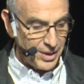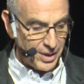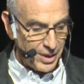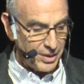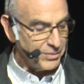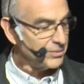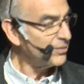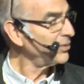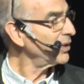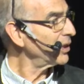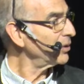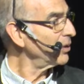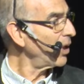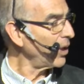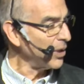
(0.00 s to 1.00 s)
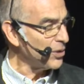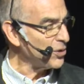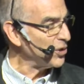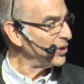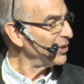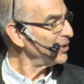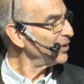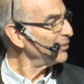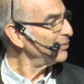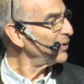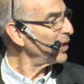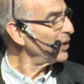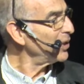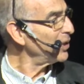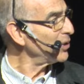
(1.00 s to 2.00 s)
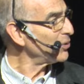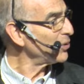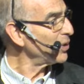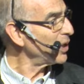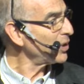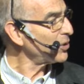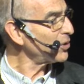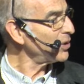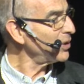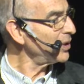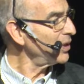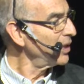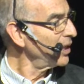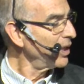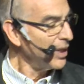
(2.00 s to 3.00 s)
of technology. I've done the introduction,